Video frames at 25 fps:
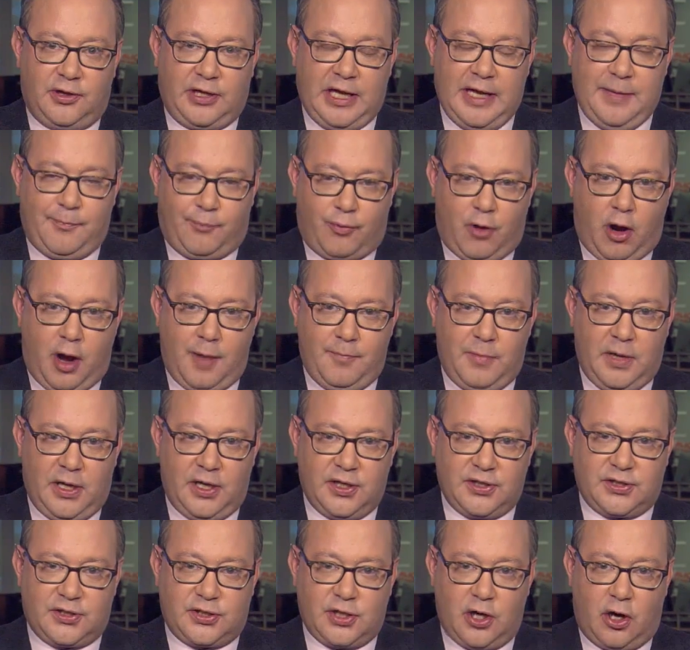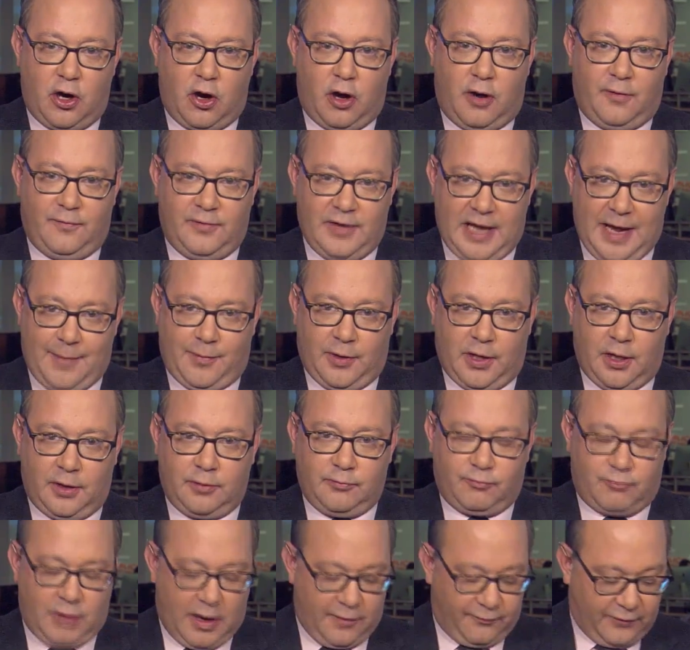the Prime Minister of
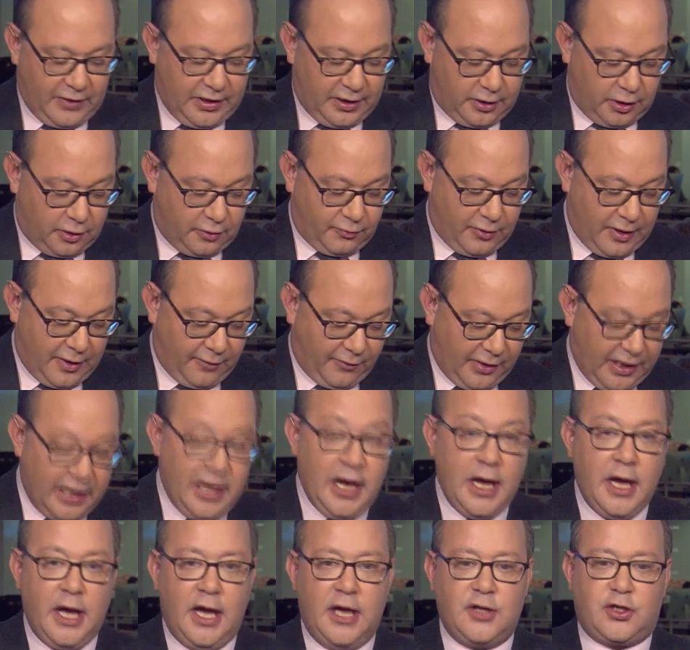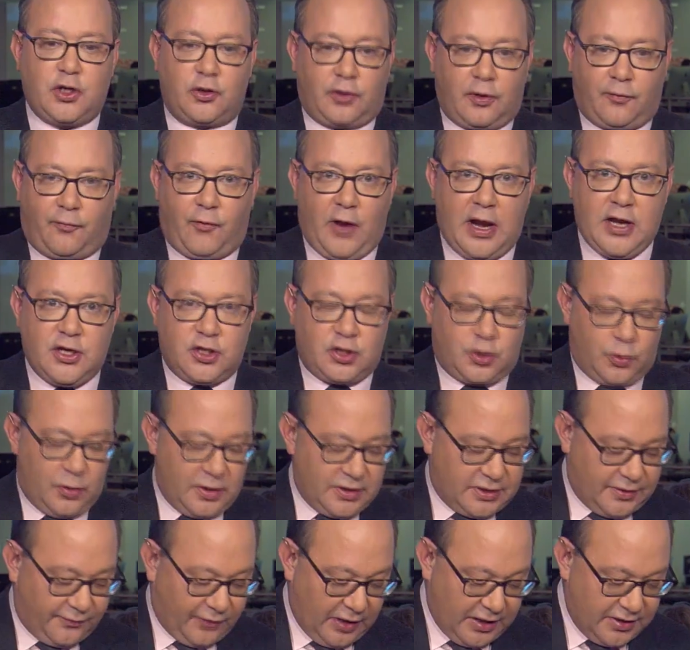Lebanon, Rafik Hariri. It took the French to
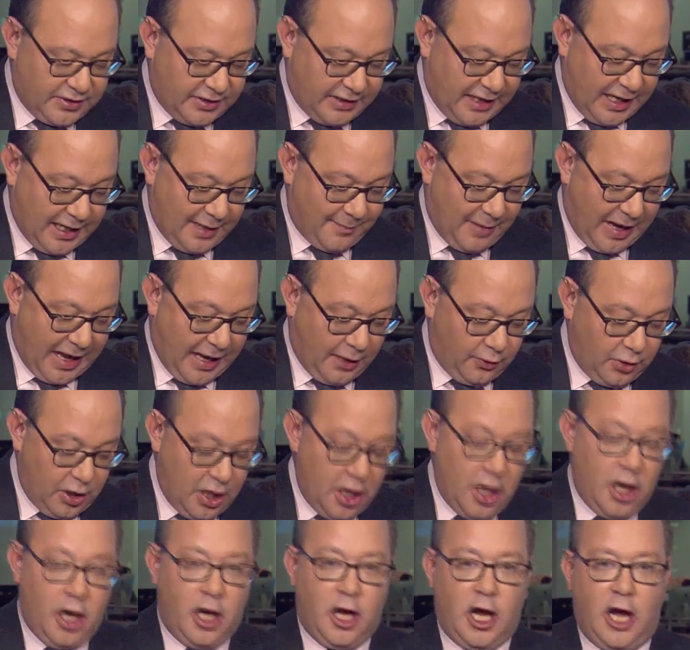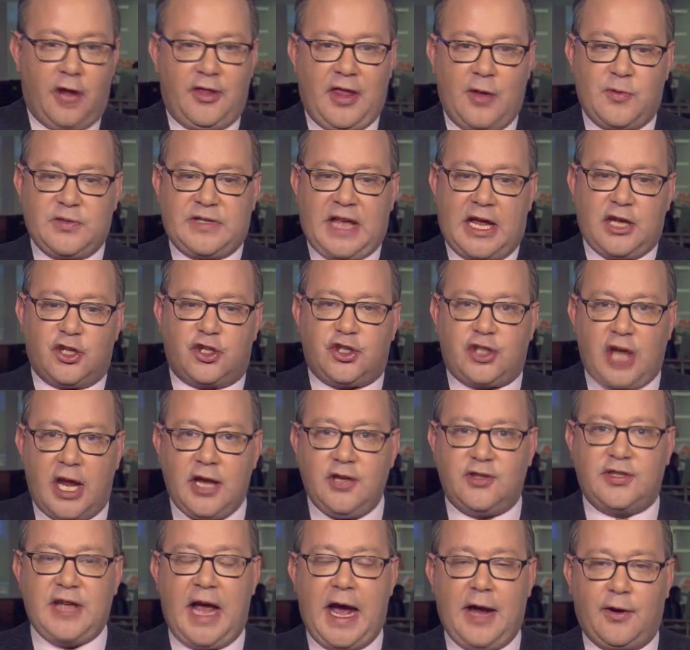intervene to get him out. Uh, there was that
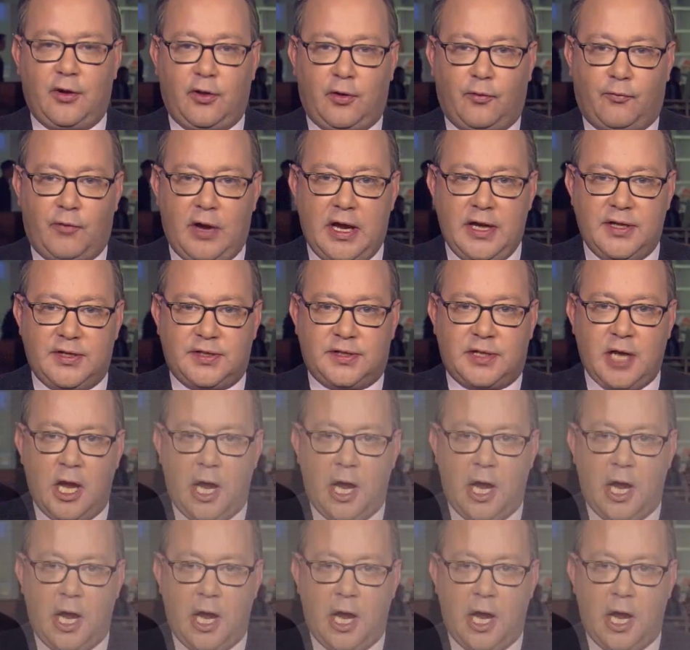shakedown of the Ritz,